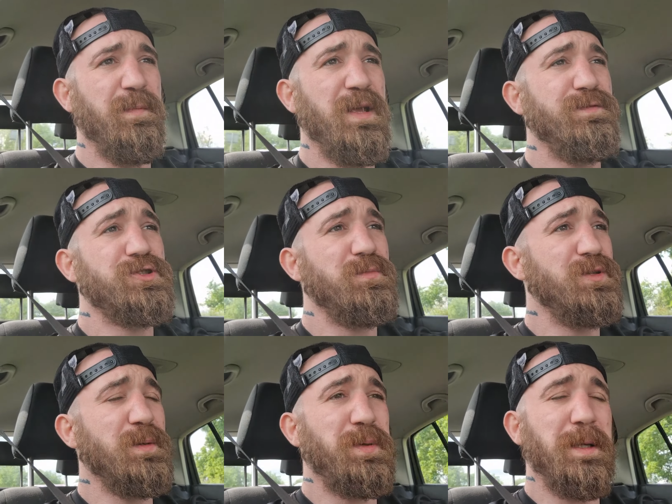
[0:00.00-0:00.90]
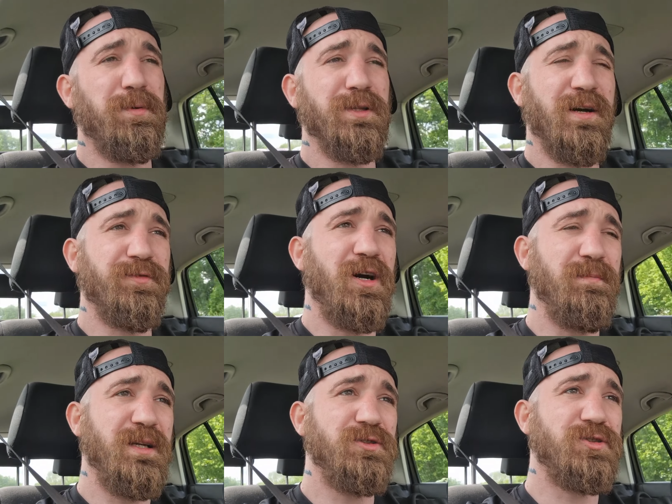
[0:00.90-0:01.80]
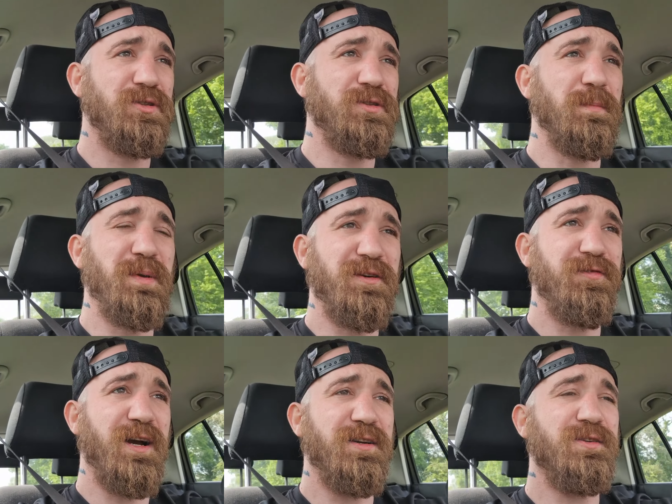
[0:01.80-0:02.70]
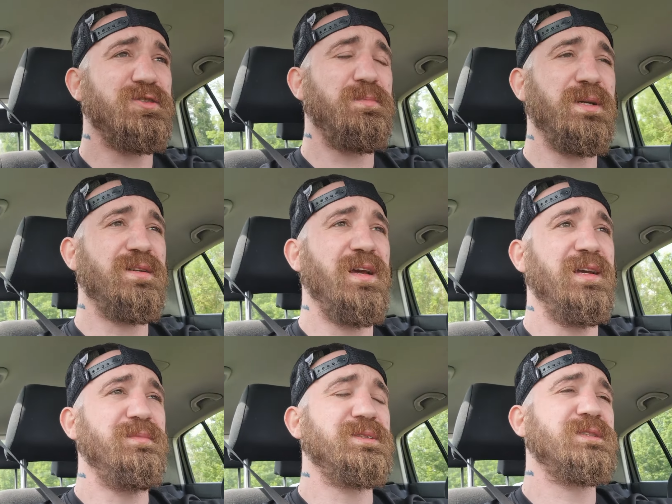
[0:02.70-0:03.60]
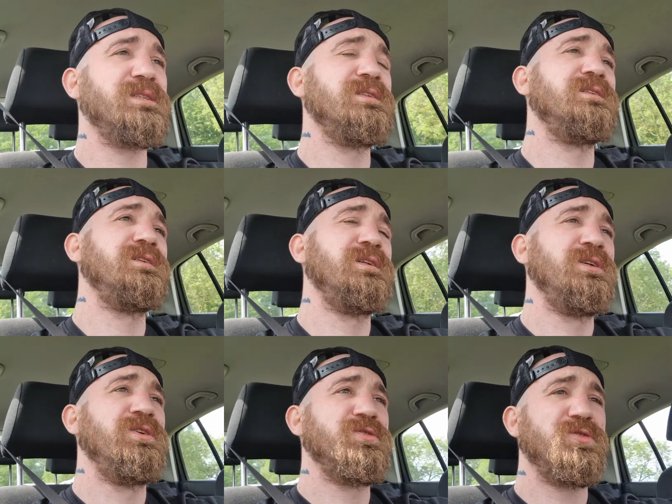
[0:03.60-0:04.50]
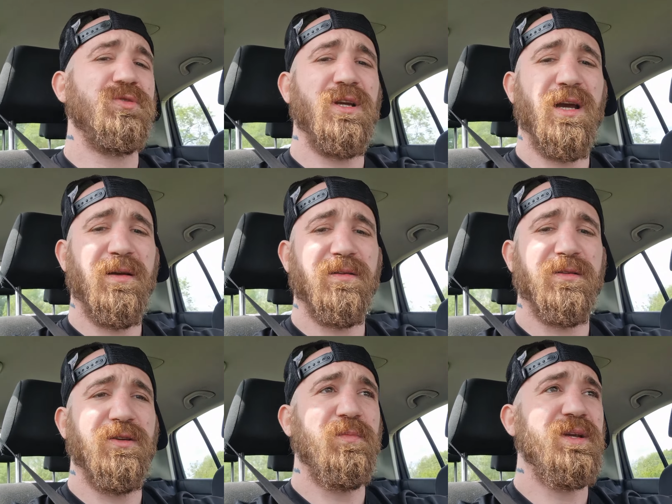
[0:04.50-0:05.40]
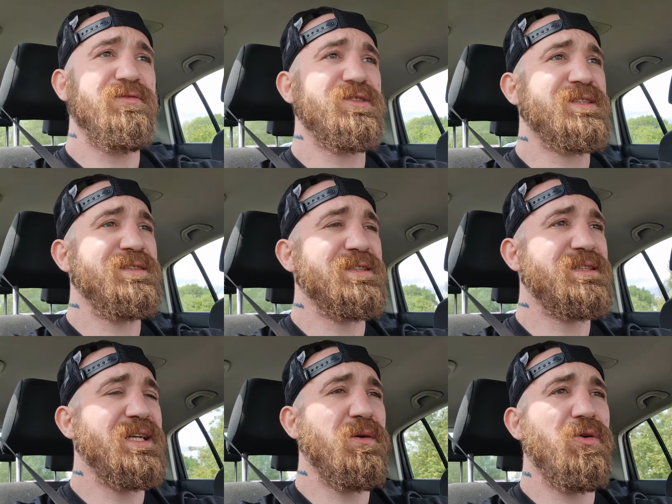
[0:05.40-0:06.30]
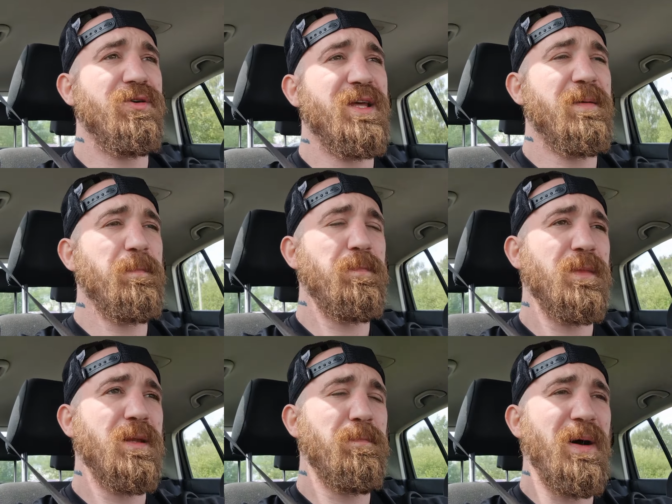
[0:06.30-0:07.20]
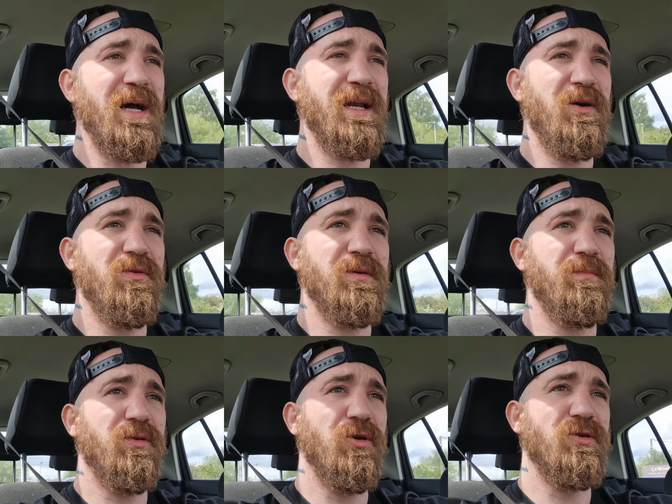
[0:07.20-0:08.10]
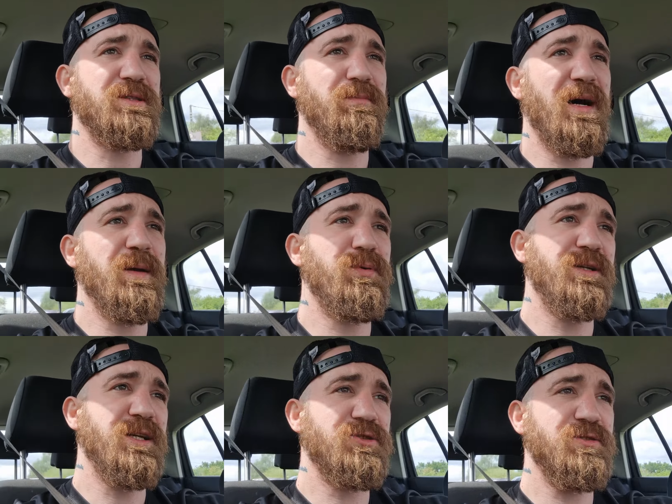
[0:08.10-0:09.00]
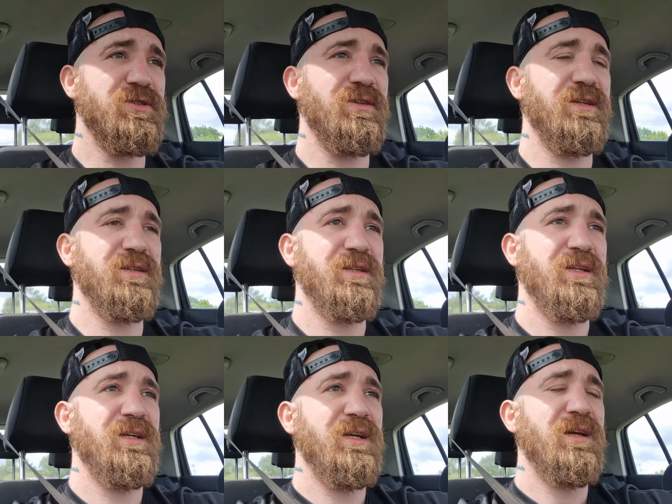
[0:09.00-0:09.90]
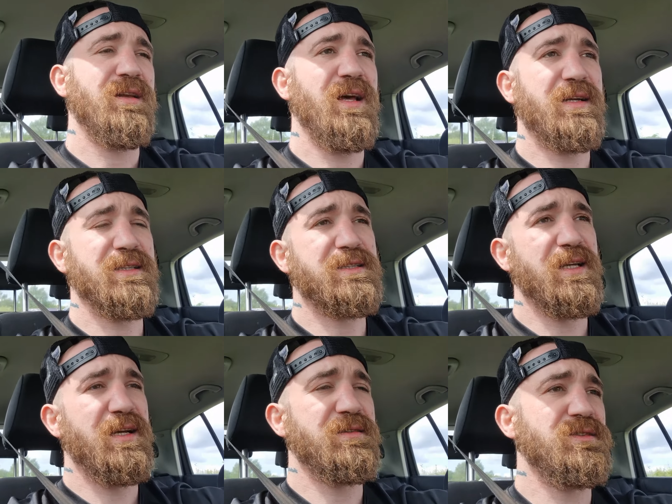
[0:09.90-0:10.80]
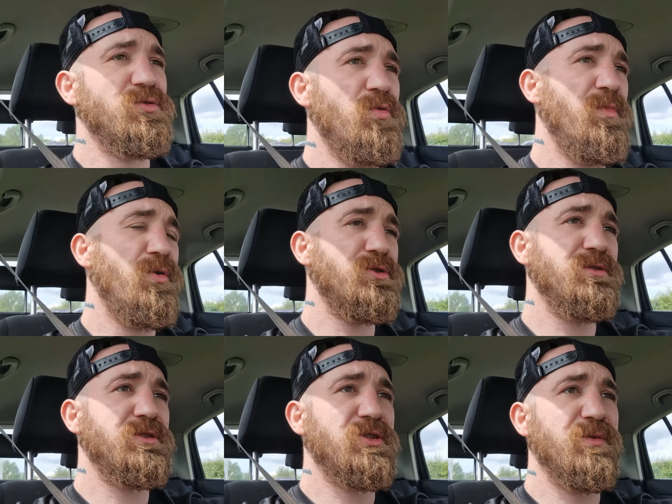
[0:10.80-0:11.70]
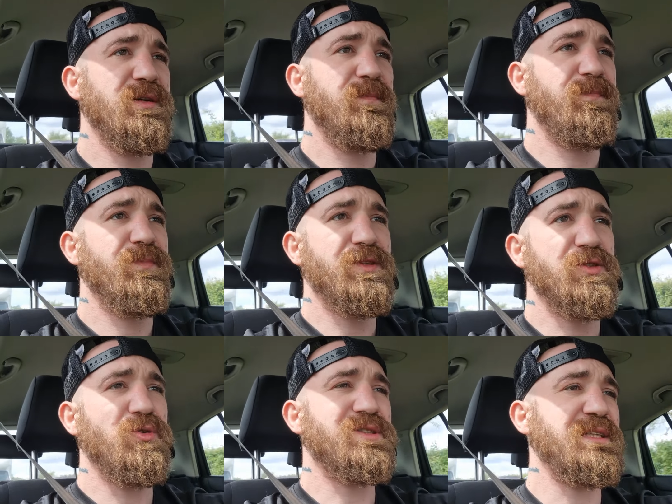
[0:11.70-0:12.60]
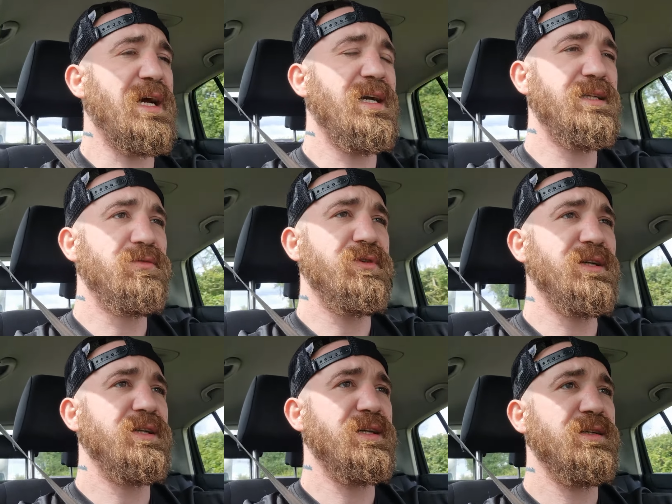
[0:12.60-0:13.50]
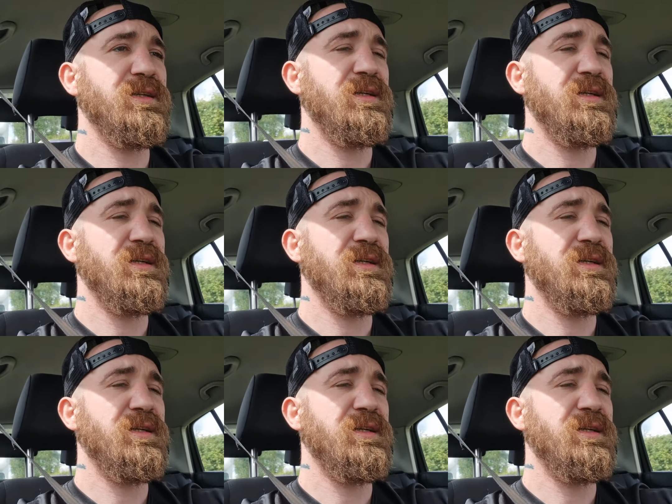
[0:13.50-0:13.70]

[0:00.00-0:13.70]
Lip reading: Even some of the people that I've not mentioned, the big fighters, the big names. So yeah, it'll be interesting to see how all them pan out, but those are my predictions on it. Like I said, there's no motion to it, there's no siding really.